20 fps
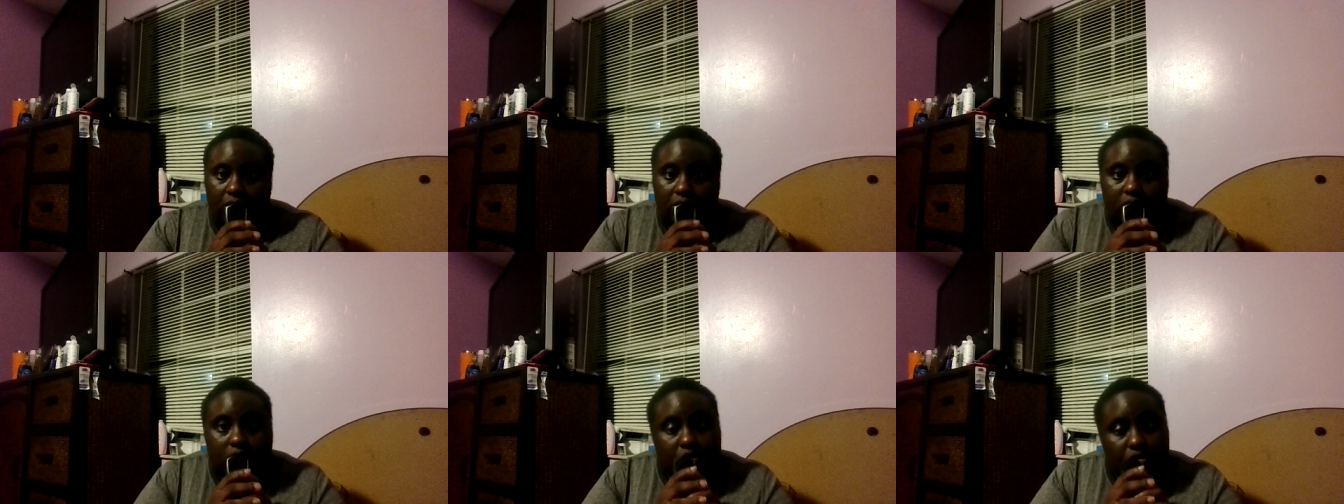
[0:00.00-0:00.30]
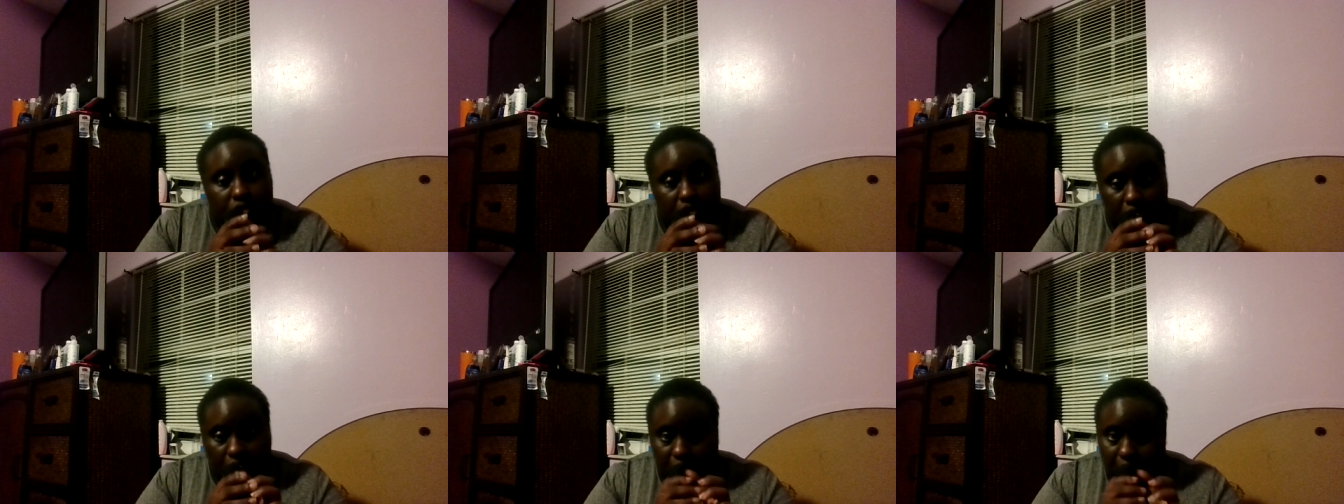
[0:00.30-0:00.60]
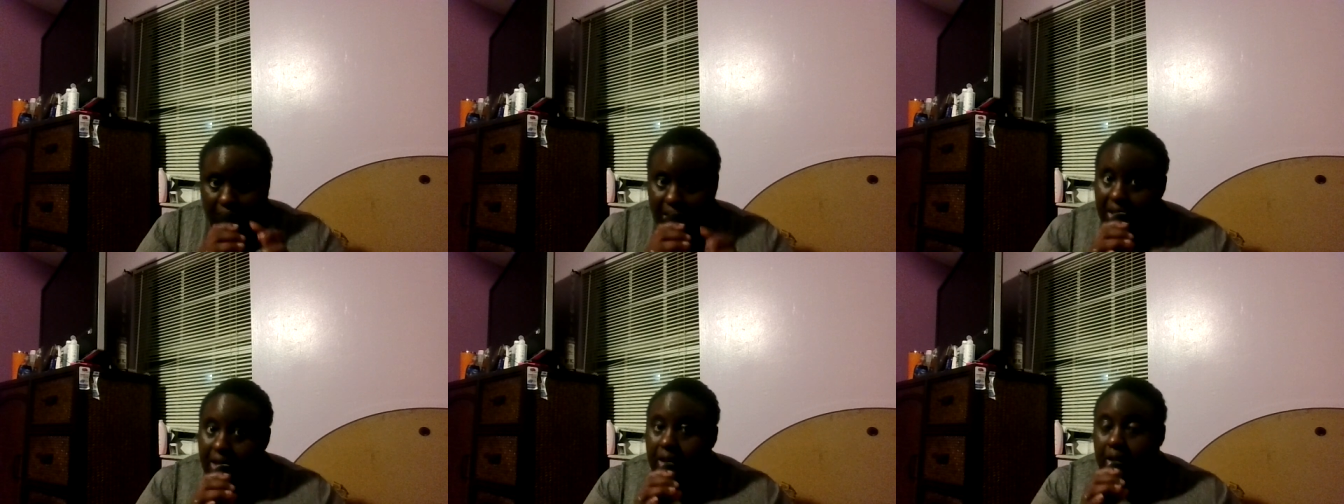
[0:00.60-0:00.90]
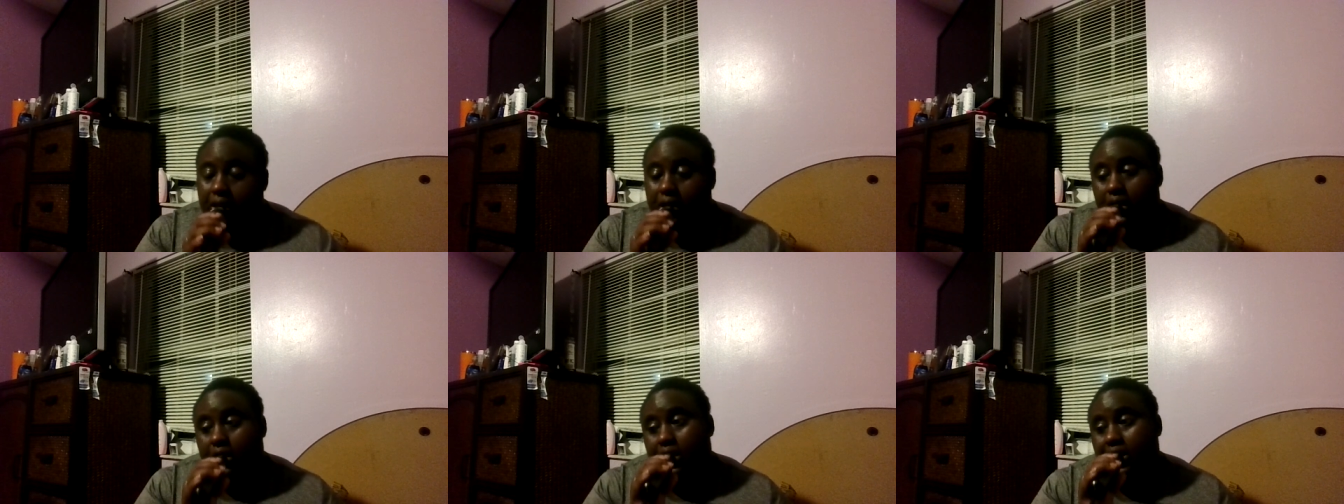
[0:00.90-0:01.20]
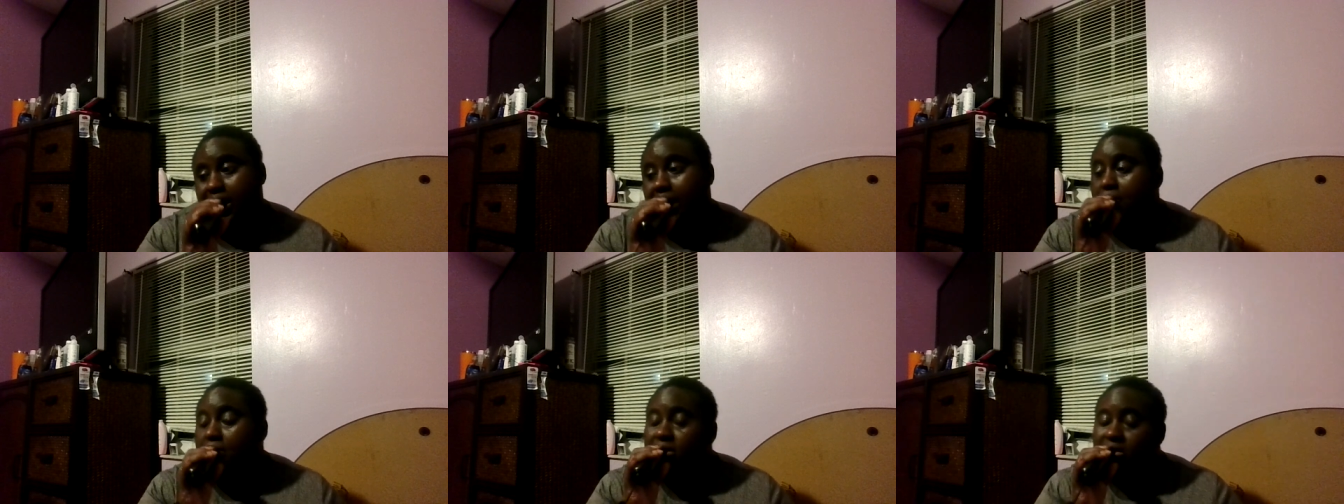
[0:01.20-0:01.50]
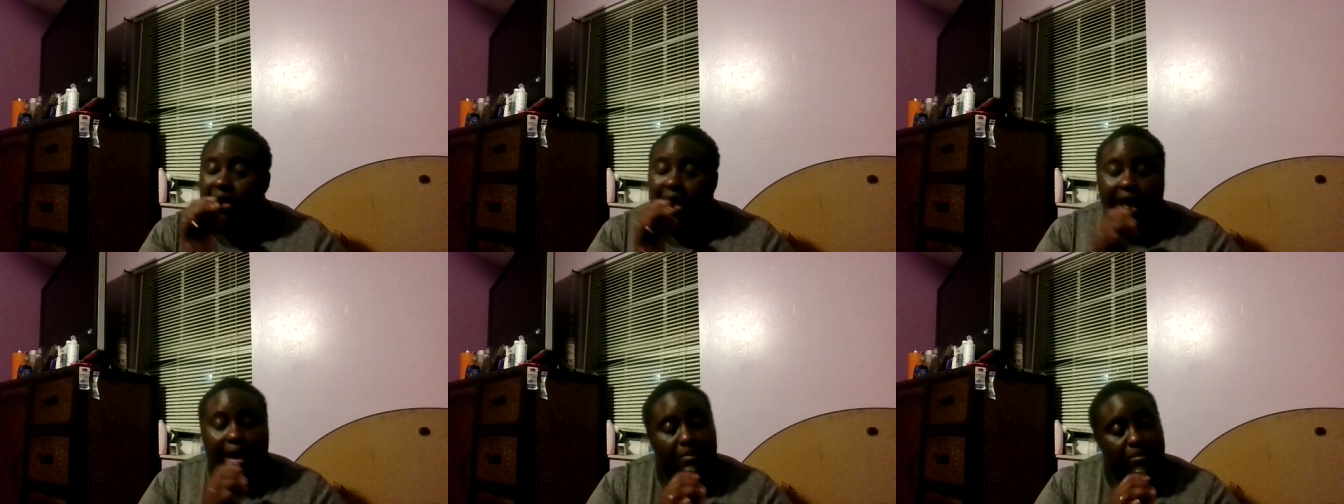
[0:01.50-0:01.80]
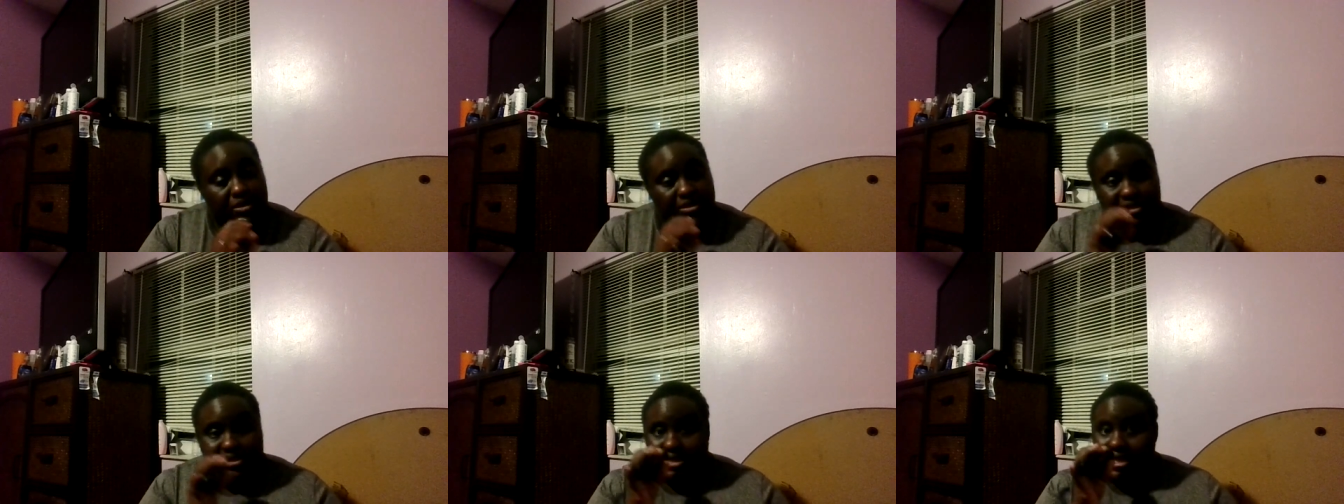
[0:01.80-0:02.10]
So me, and I'm gonna I'm
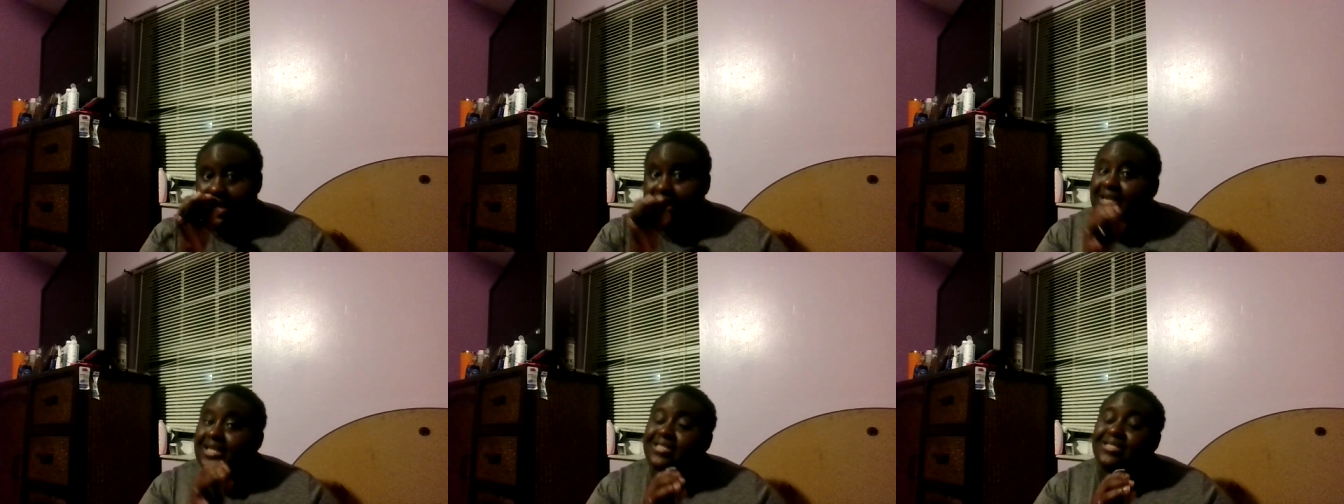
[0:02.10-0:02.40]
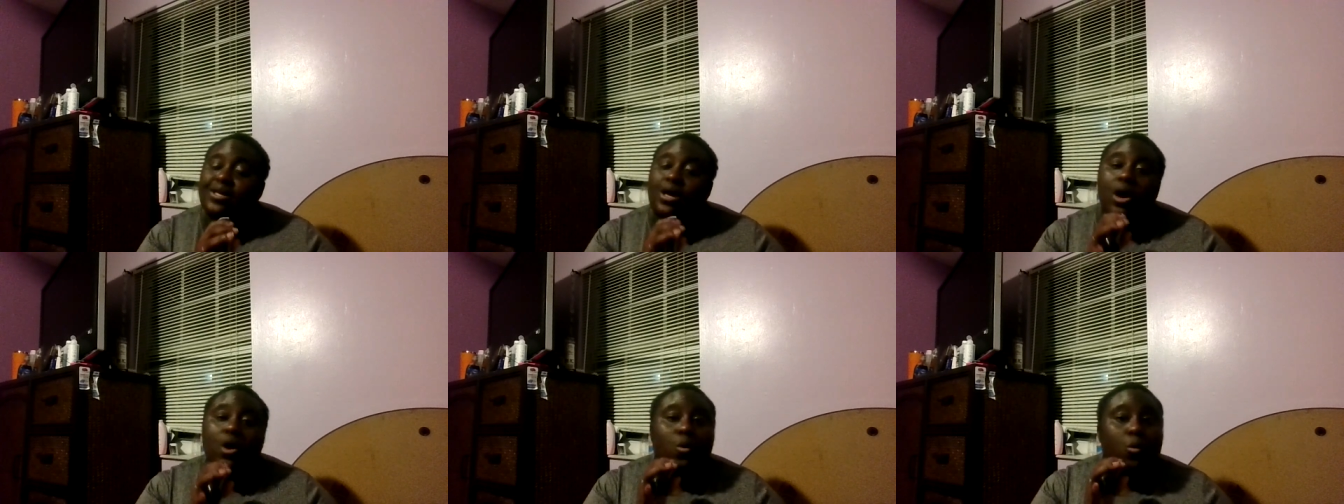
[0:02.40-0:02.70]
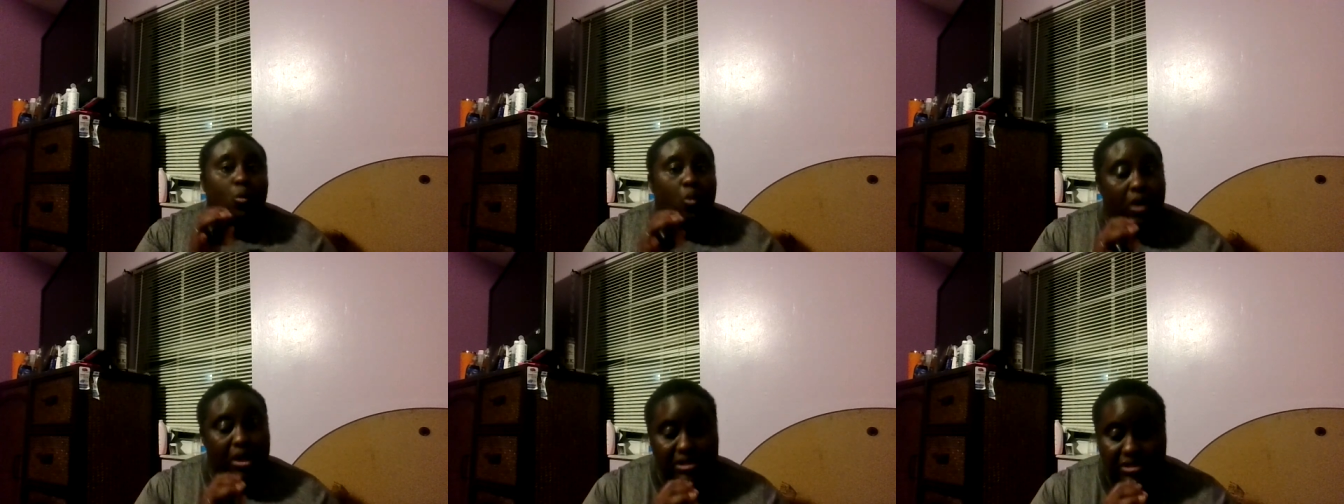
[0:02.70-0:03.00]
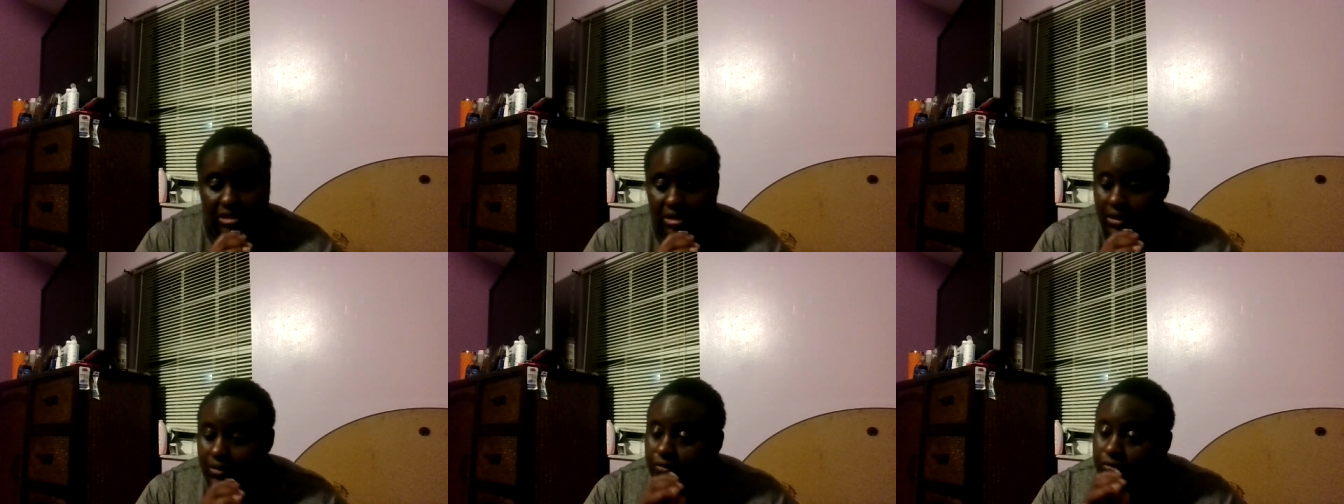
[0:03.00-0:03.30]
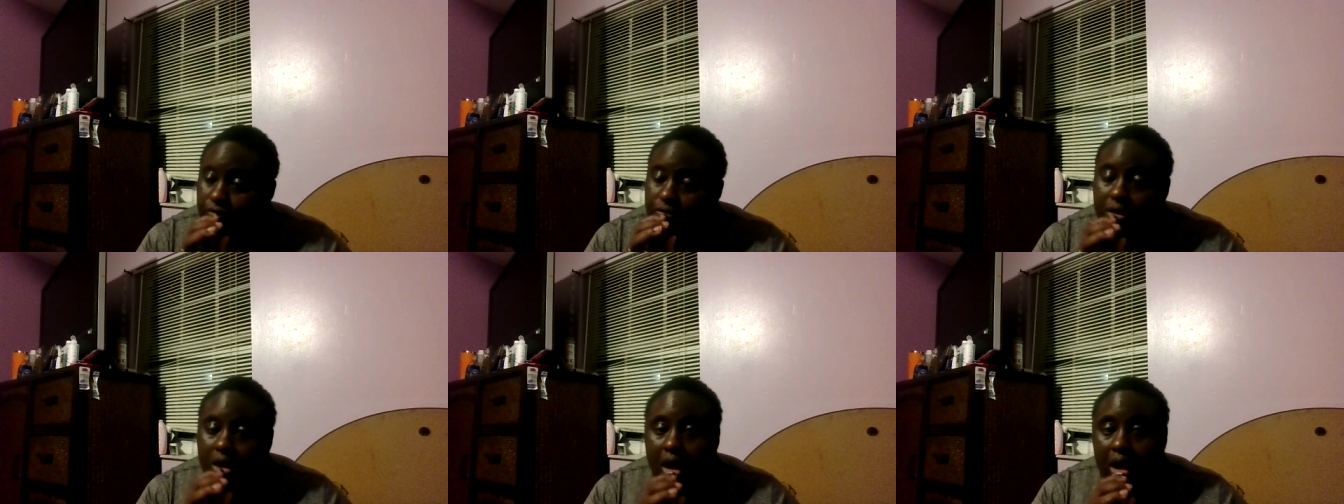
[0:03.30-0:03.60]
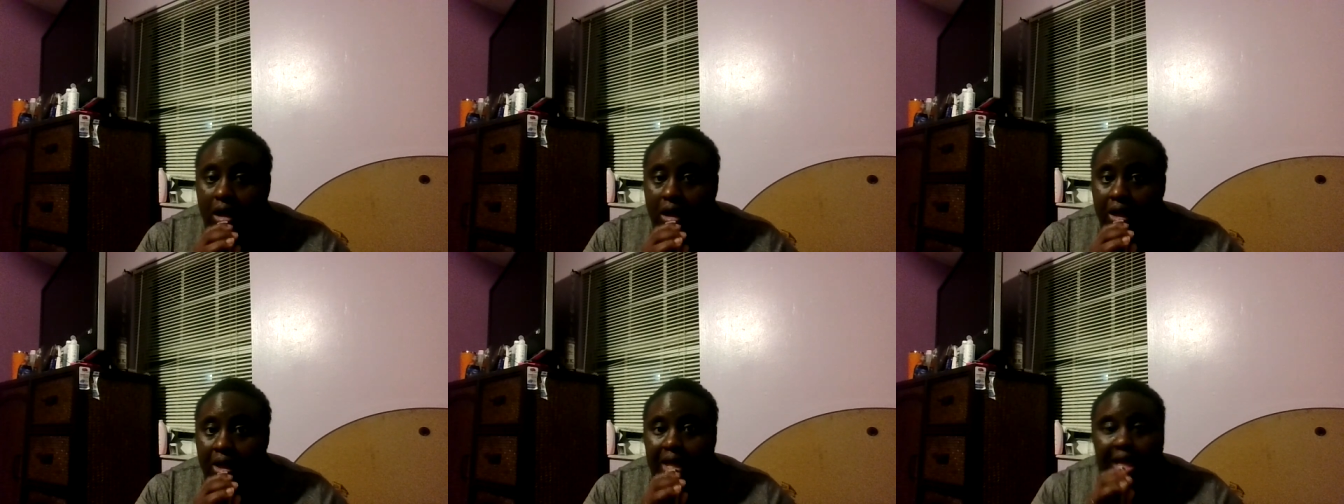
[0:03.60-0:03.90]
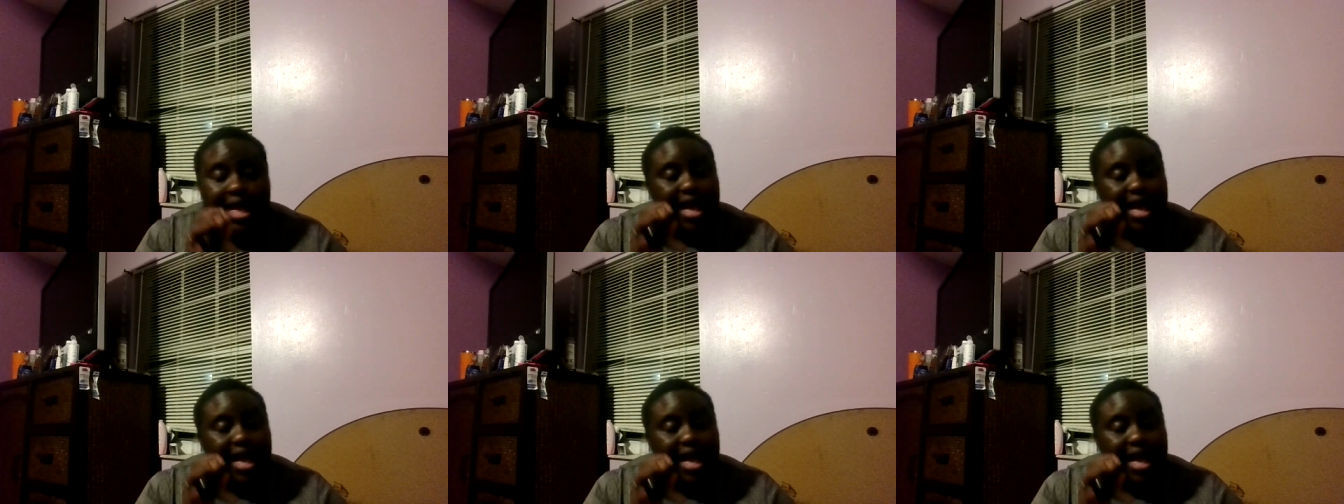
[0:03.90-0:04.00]
gonna say this once and for all.